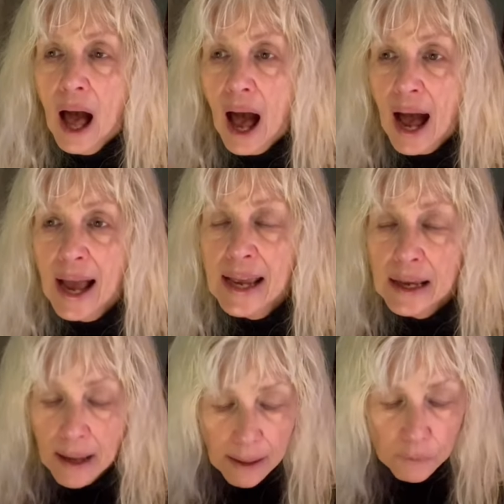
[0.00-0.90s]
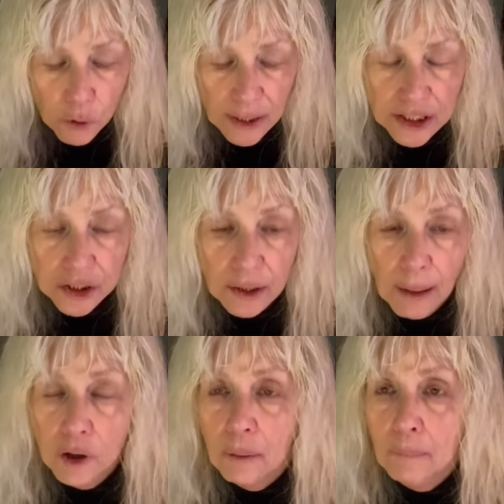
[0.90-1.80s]
I am going to,
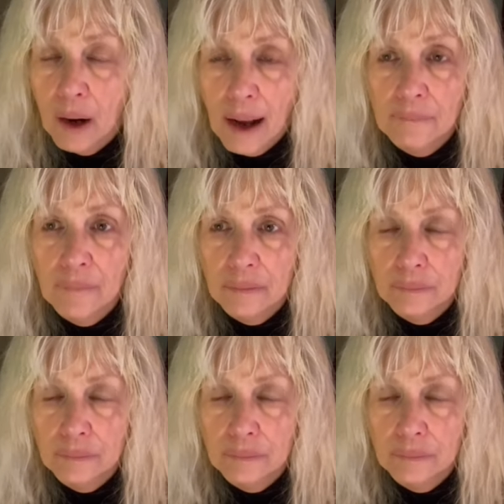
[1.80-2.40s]
I'm going, I'm,